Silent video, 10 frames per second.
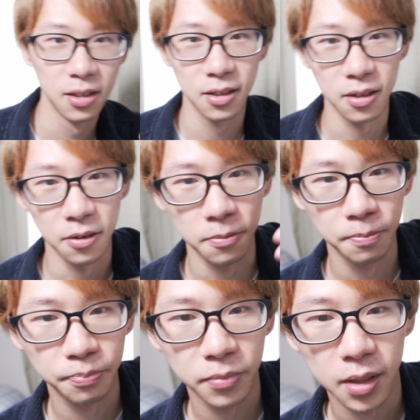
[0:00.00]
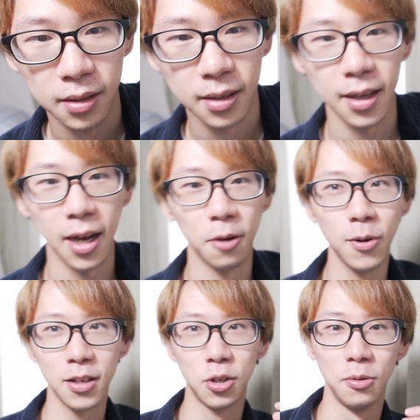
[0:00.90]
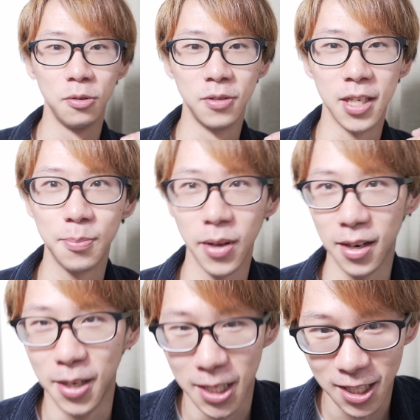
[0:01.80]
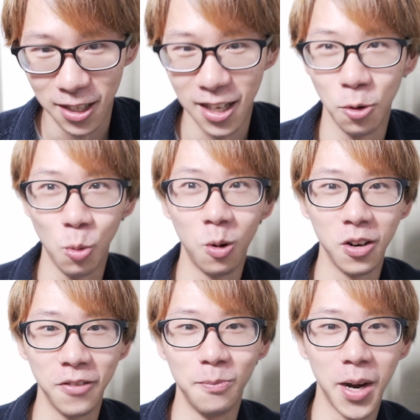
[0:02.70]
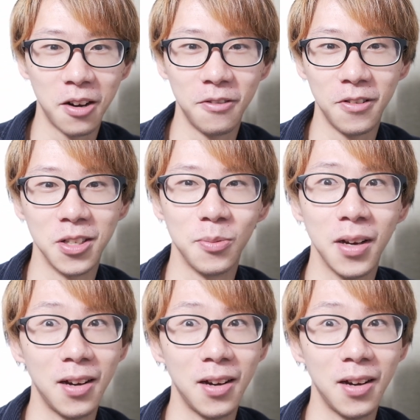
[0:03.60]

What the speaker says: So yeah, I went too deep in the world of microphones.